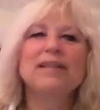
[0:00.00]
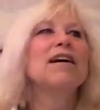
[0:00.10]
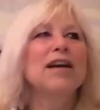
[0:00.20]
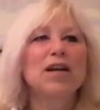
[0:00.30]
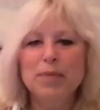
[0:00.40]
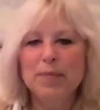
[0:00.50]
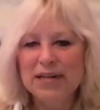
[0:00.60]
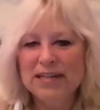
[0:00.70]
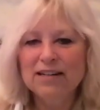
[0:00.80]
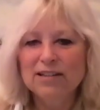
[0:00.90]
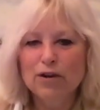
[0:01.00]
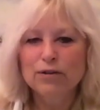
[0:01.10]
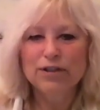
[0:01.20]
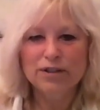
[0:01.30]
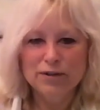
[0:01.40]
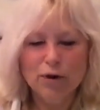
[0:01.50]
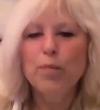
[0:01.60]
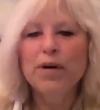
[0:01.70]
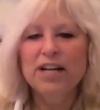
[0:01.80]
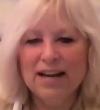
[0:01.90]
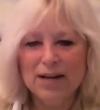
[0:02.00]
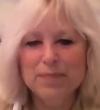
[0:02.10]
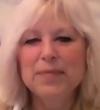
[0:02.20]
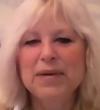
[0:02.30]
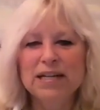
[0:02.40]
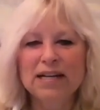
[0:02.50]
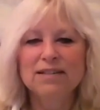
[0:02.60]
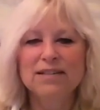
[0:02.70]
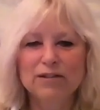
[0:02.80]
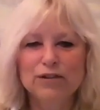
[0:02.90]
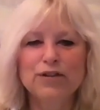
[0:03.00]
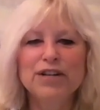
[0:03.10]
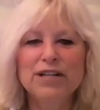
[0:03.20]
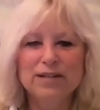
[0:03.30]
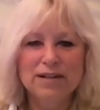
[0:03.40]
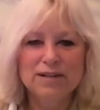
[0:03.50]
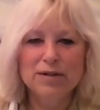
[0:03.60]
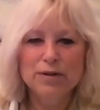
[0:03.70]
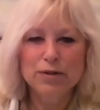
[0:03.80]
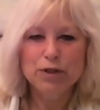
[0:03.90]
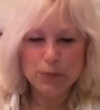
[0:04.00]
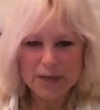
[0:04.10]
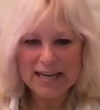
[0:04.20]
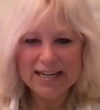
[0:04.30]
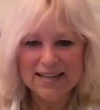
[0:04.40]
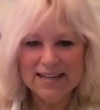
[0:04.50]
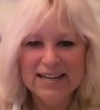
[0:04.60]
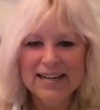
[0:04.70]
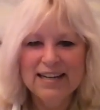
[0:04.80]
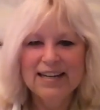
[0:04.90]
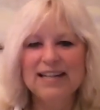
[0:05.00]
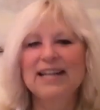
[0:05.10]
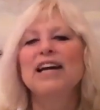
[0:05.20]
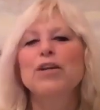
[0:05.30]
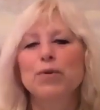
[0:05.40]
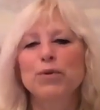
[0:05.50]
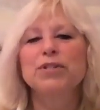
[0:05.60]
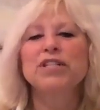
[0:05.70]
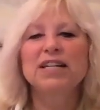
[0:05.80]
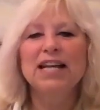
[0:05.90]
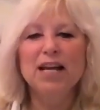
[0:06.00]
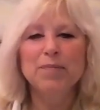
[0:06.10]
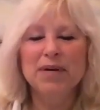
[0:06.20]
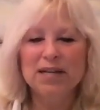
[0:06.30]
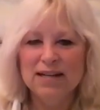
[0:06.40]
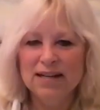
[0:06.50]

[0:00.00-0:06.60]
I am a medical doctor. Normally, I'm a medical doctor in Sweden, and I use the name